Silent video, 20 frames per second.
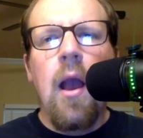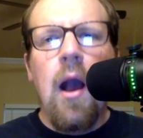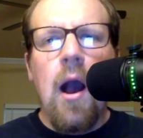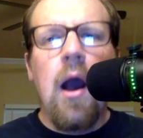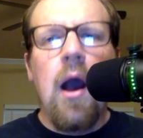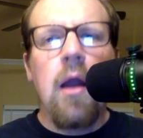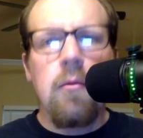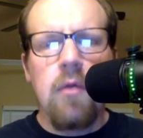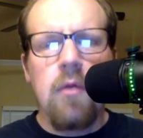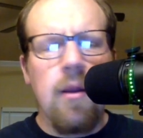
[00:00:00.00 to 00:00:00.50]

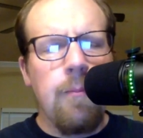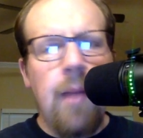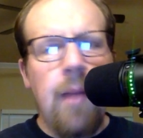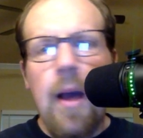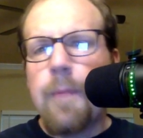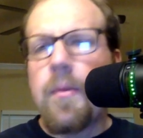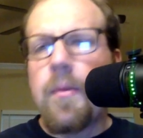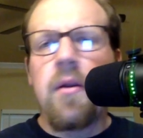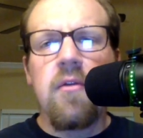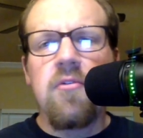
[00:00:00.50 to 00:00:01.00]
odd when I
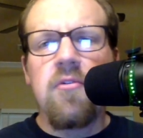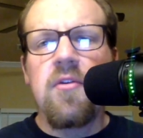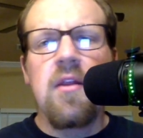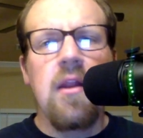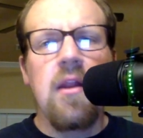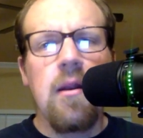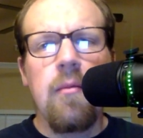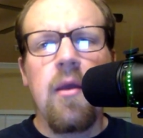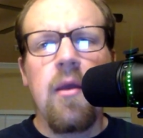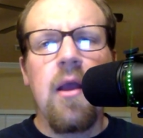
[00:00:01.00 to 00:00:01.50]
pop on a
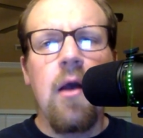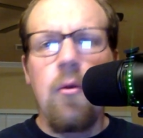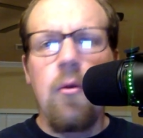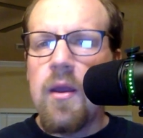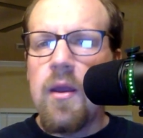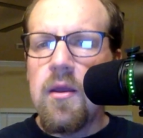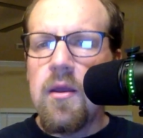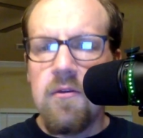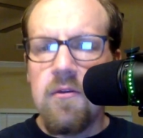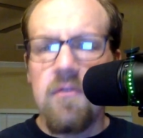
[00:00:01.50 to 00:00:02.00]
CD and I'm like, oh
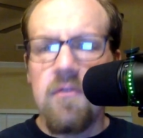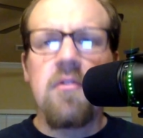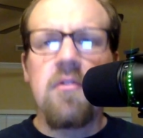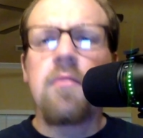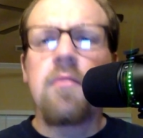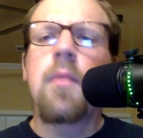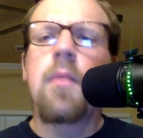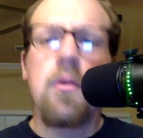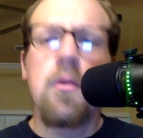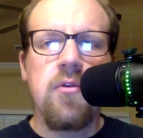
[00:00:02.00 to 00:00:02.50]
my goodness, this is
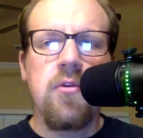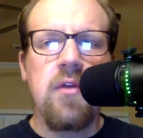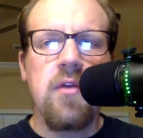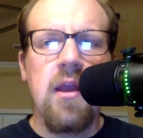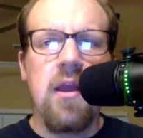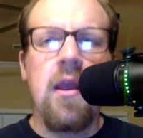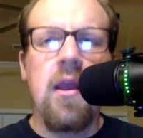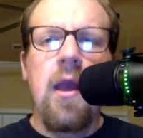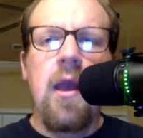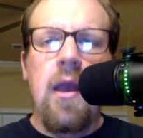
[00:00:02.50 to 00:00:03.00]
a metal
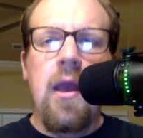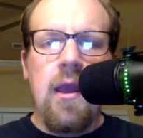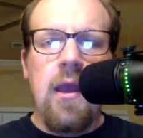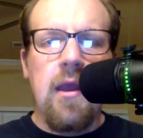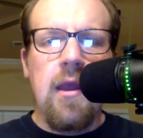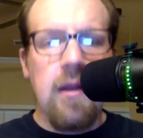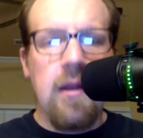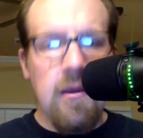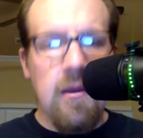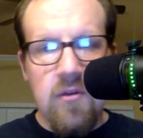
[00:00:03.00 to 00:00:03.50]
CD.
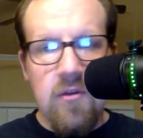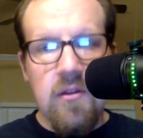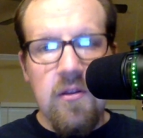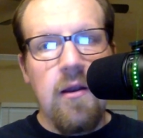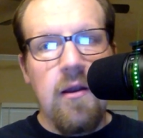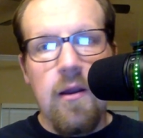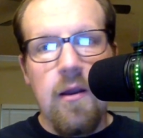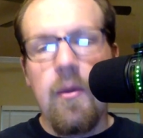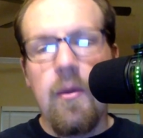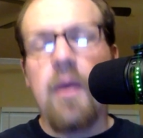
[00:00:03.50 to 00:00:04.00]
And I sit
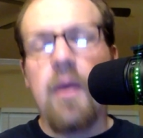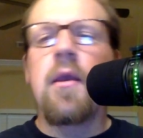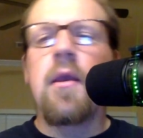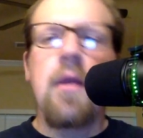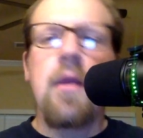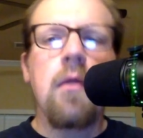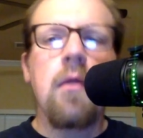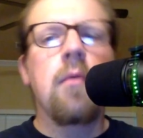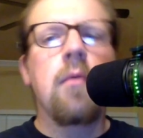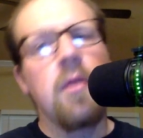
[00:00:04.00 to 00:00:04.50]
down and I'm like,
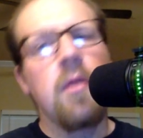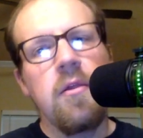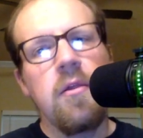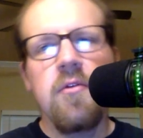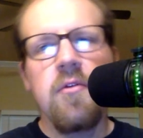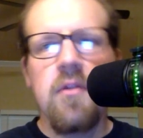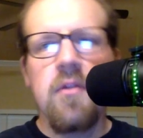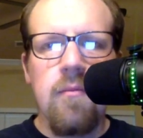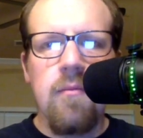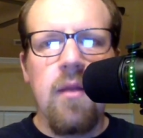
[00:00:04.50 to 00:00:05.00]
I'm going to
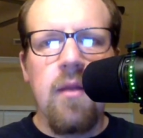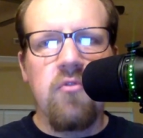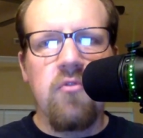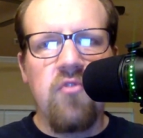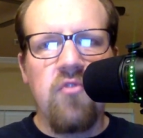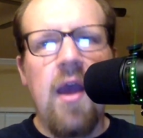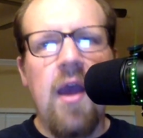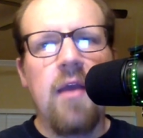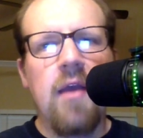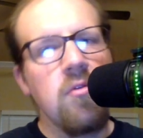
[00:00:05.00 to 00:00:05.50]
listen to the metal
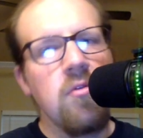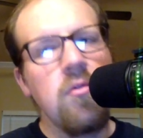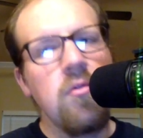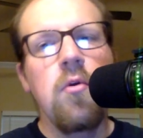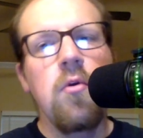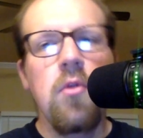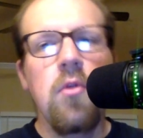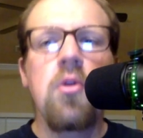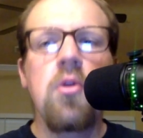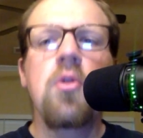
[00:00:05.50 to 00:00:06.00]
tracks.
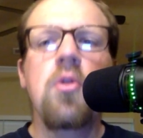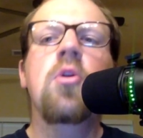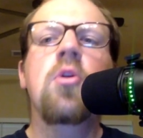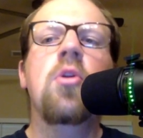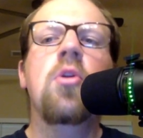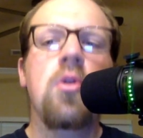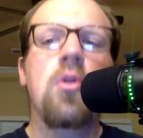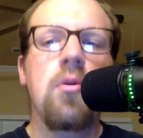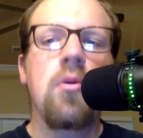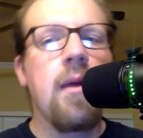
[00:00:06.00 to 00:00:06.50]
Do,
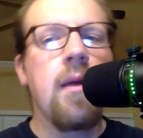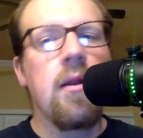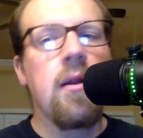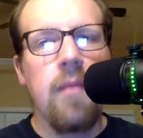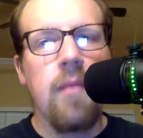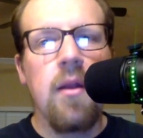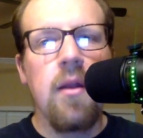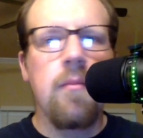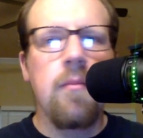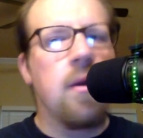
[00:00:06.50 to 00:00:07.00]
metal,
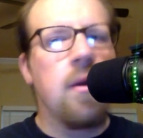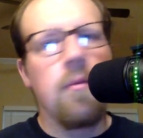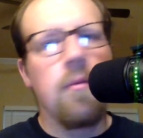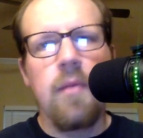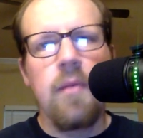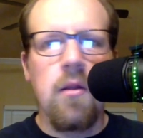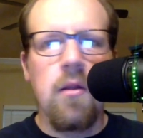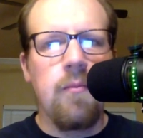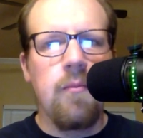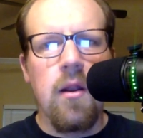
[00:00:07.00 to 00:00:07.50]
metal, metal,
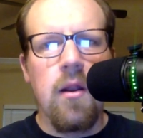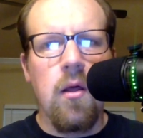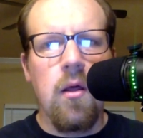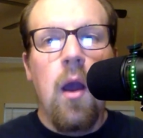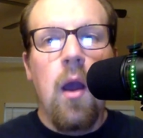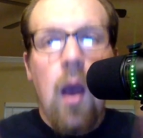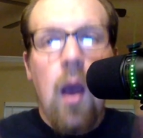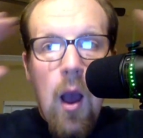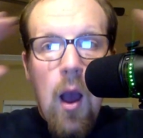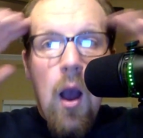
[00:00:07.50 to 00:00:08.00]
metal, metal.
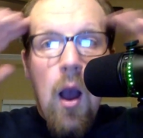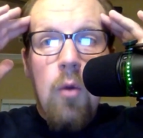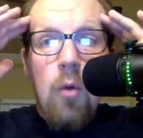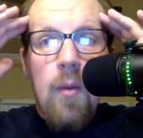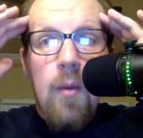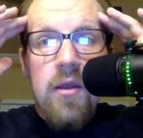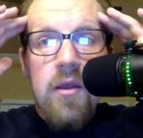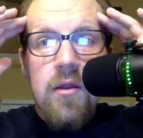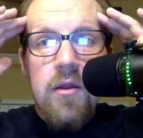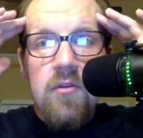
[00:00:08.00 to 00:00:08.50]
Oh
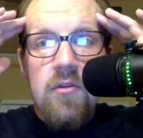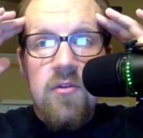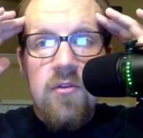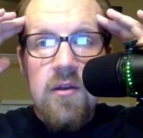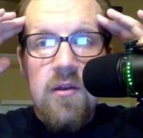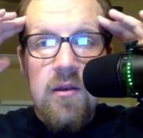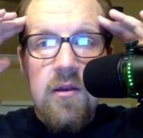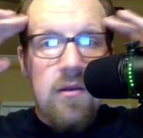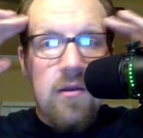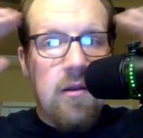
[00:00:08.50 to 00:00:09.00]
my goodness.
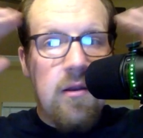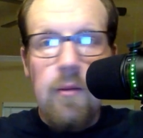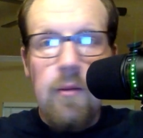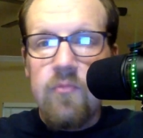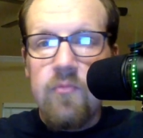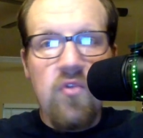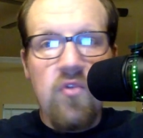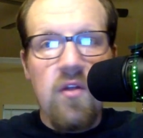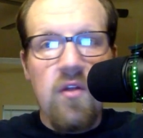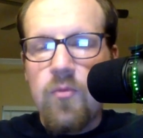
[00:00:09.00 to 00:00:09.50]
And now
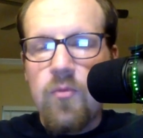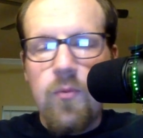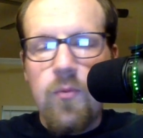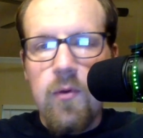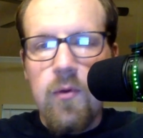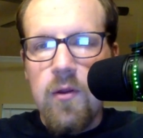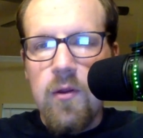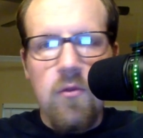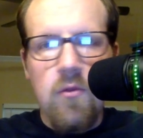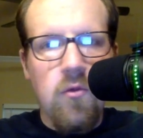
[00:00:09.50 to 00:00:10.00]
I'm
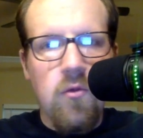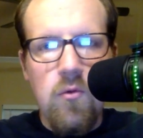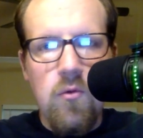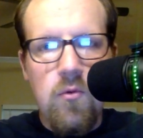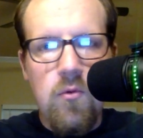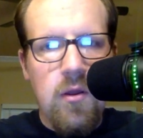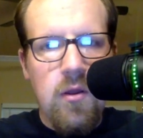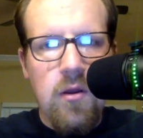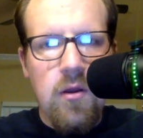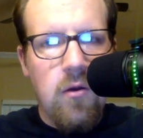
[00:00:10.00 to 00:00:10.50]
transported
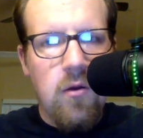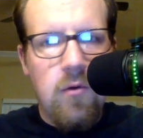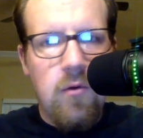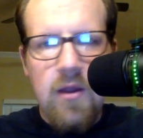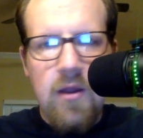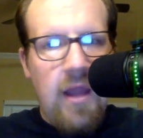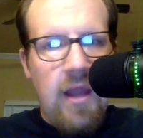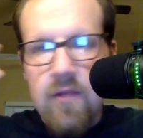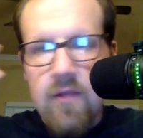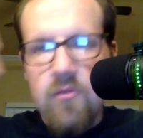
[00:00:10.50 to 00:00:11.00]
to,
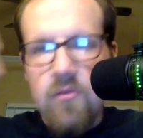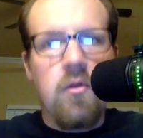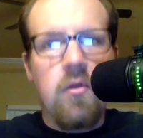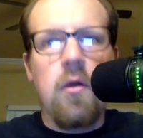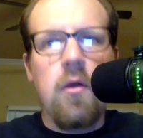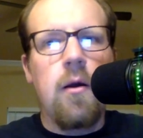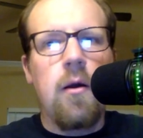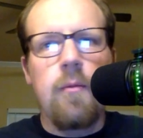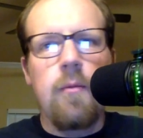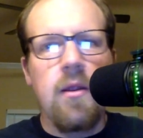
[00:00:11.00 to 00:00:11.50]
a dance
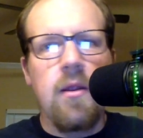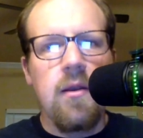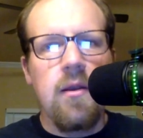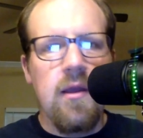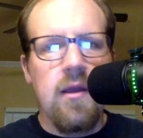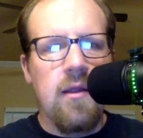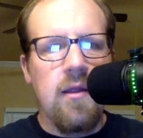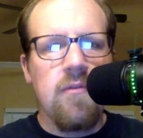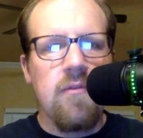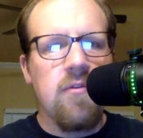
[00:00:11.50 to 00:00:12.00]
club. And
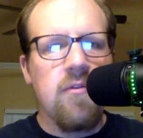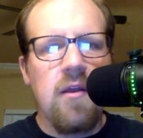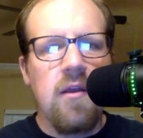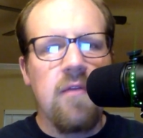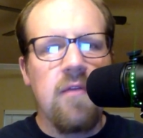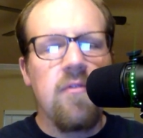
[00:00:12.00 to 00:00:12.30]
it's